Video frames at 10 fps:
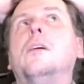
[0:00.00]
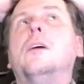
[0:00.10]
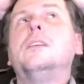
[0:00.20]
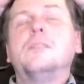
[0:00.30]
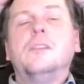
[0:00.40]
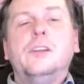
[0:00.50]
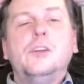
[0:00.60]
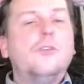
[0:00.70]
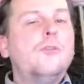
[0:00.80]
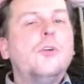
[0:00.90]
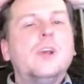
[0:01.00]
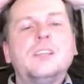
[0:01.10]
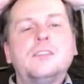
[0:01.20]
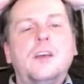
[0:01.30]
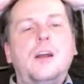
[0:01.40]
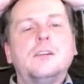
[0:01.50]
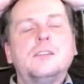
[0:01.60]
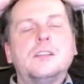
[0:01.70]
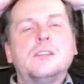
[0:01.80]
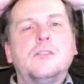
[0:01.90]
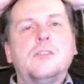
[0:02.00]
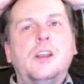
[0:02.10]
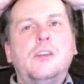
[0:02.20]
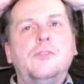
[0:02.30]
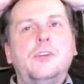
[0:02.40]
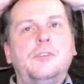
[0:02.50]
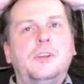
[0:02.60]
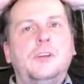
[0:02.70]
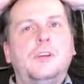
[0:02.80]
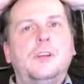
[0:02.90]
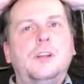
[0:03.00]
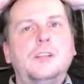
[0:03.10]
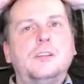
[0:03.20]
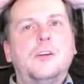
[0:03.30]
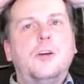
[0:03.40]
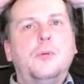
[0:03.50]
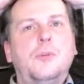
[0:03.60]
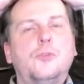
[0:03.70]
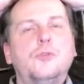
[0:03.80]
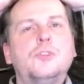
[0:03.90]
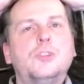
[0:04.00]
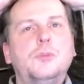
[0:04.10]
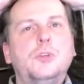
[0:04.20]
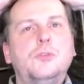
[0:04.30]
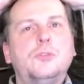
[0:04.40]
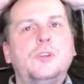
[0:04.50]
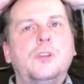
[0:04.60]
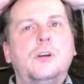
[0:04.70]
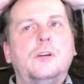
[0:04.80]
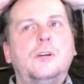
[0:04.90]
it's the Lenovo SR650. It has a couple of good CPUs in there.